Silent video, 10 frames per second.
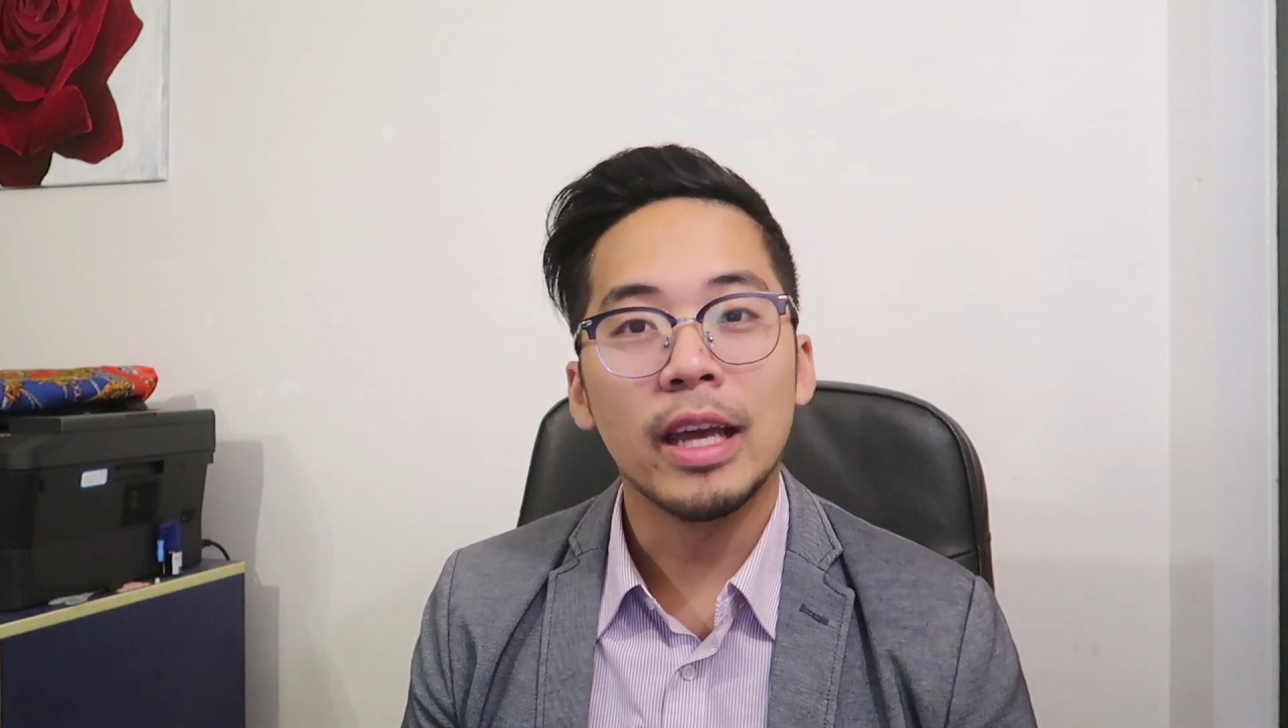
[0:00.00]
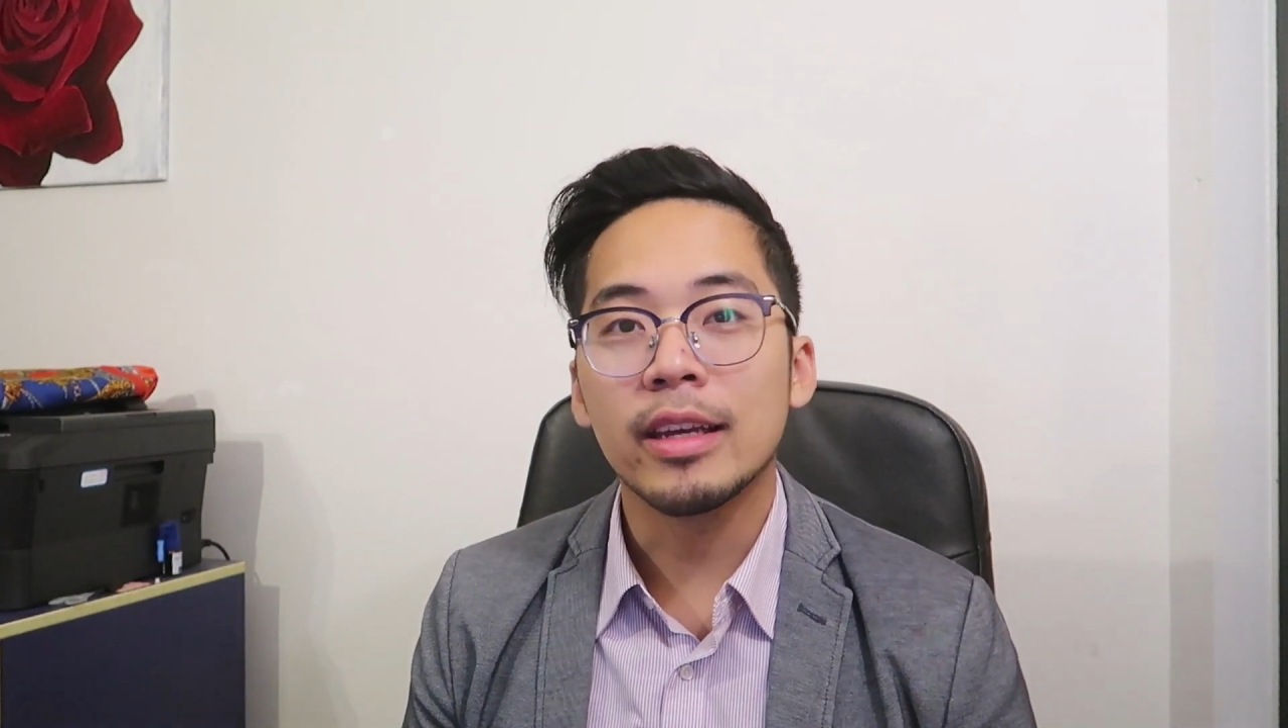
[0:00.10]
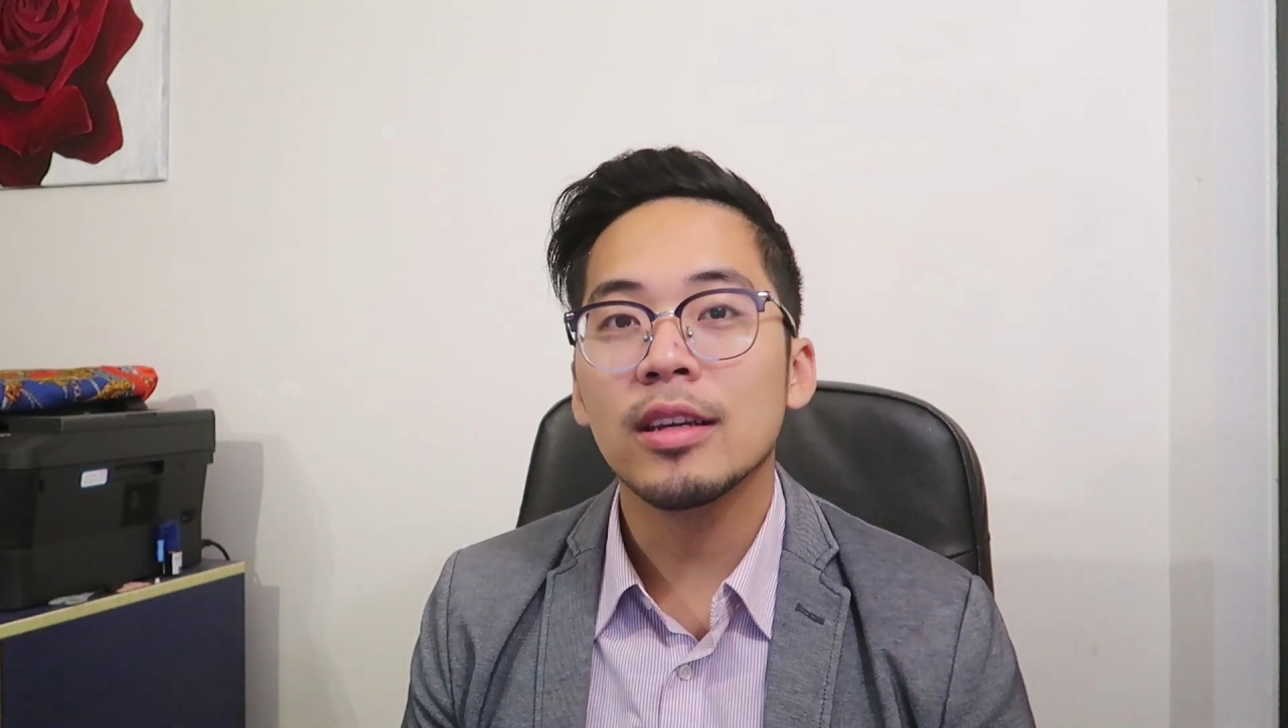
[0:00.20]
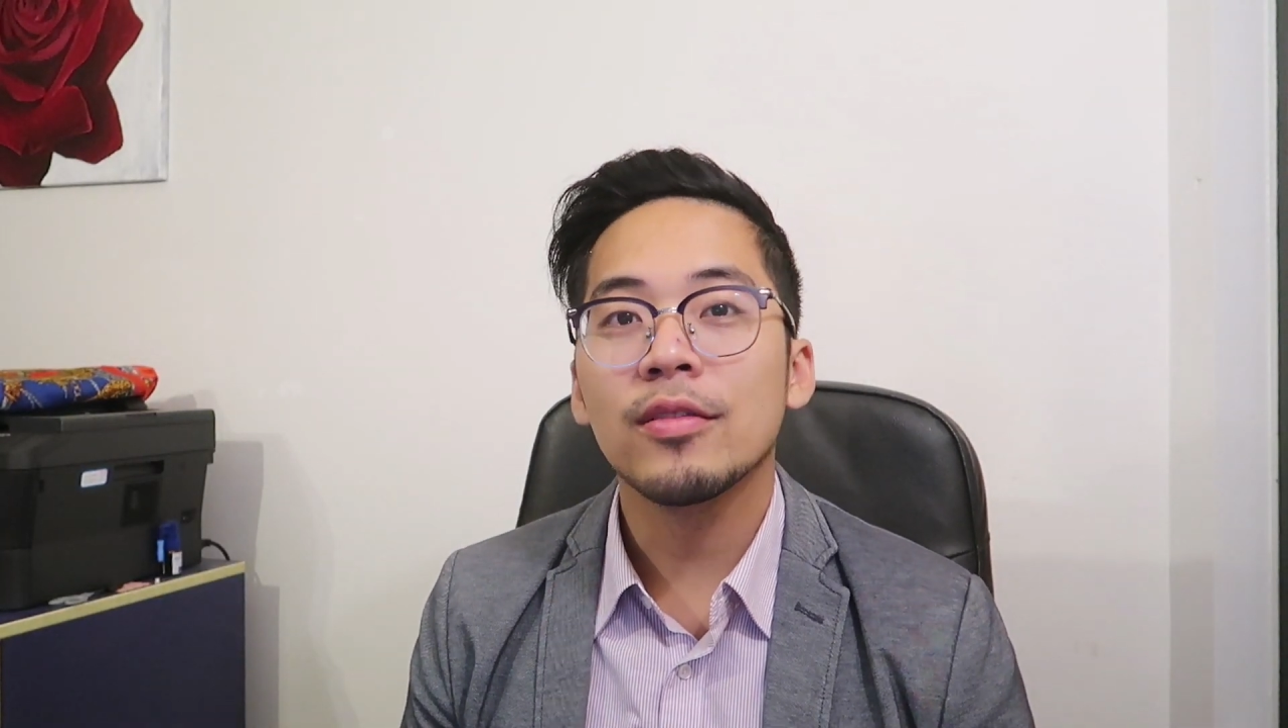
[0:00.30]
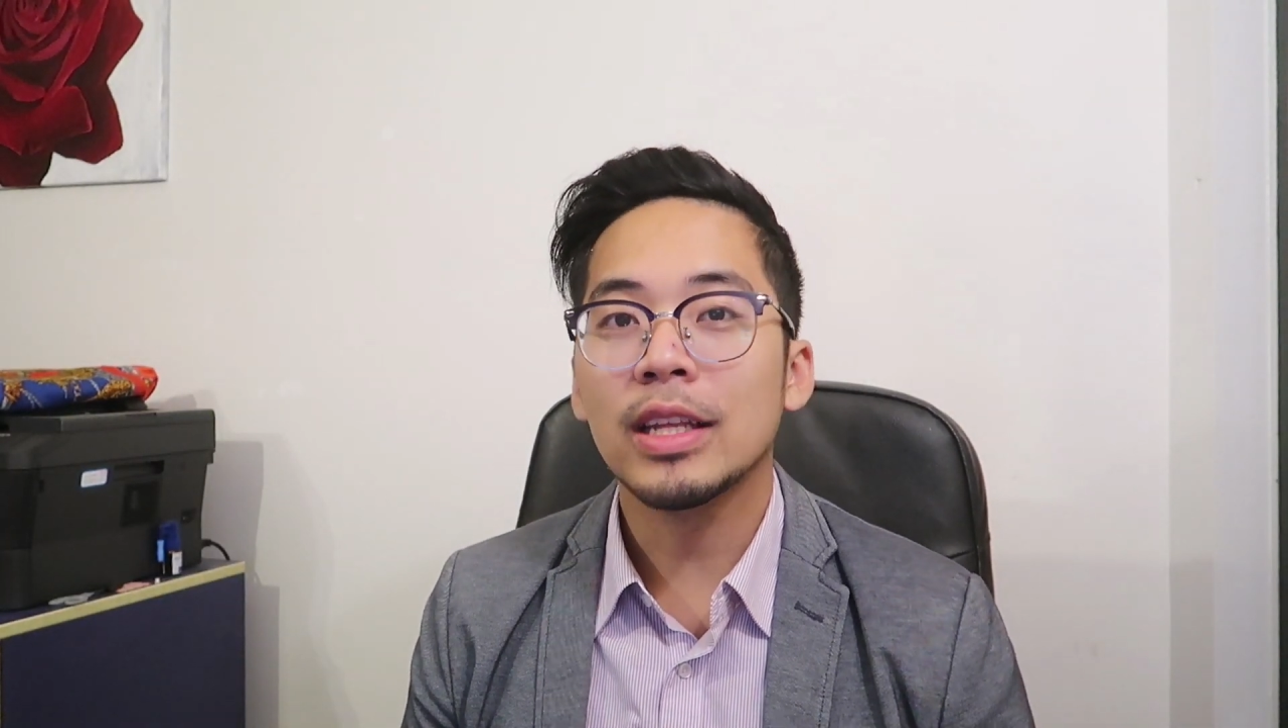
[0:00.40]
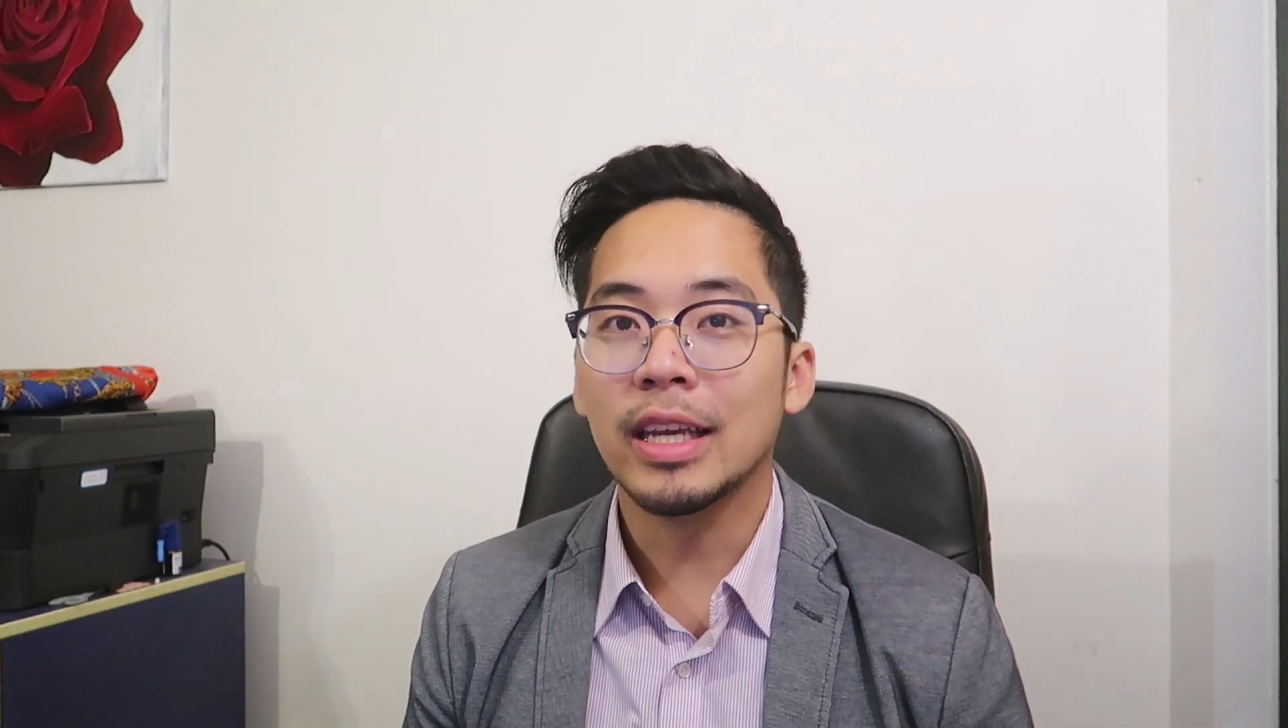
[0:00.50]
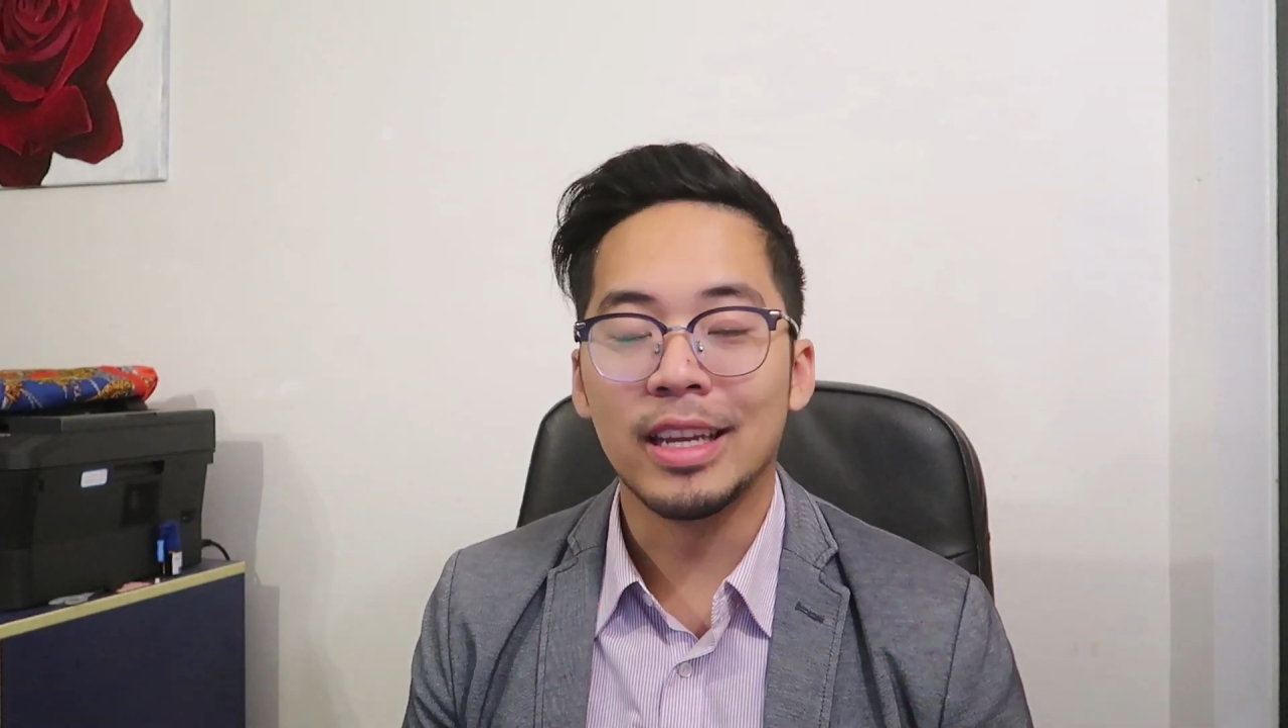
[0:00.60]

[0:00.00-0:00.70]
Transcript: negatively